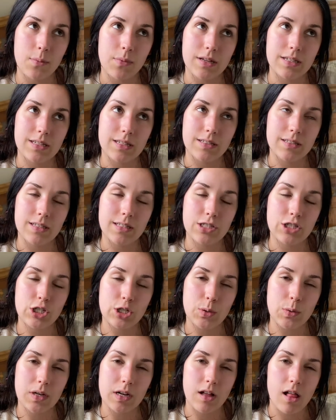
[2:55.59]
But since it's
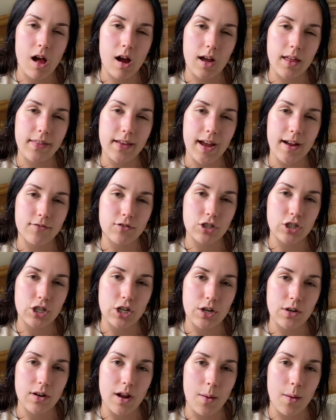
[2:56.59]
2 o'clock in the afternoon,